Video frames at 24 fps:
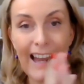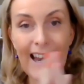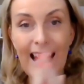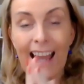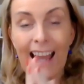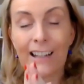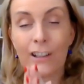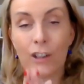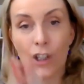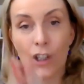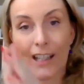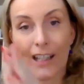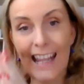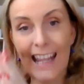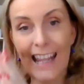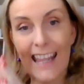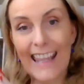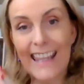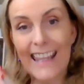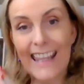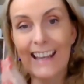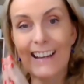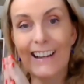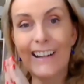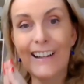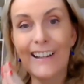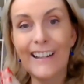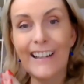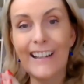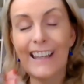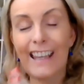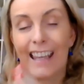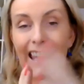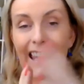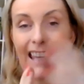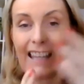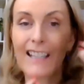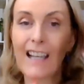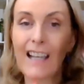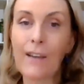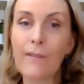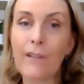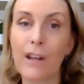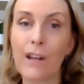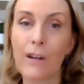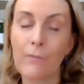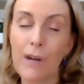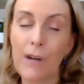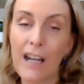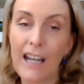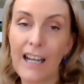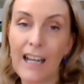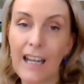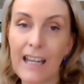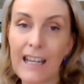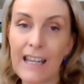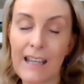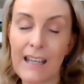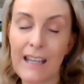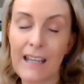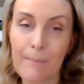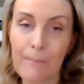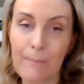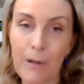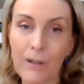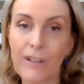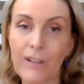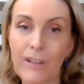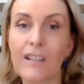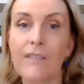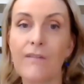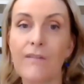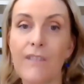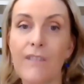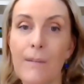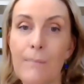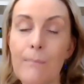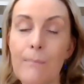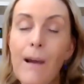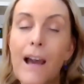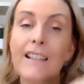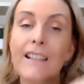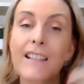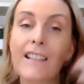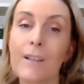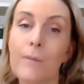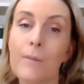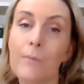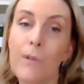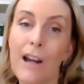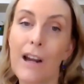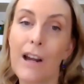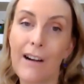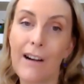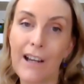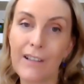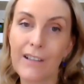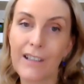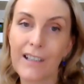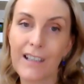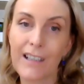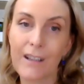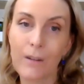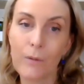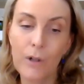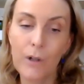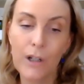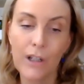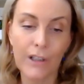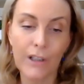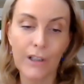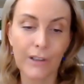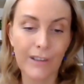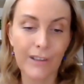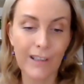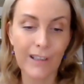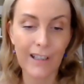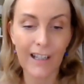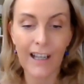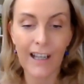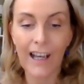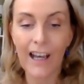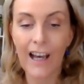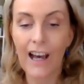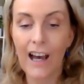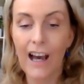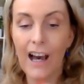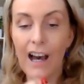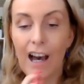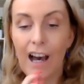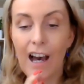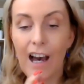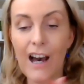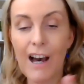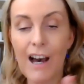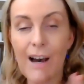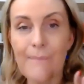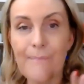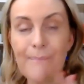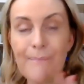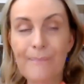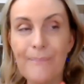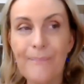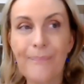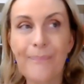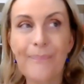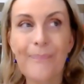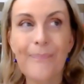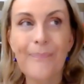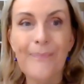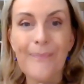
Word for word: an action here is having a really positive impact somewhere else in the world. Um, and I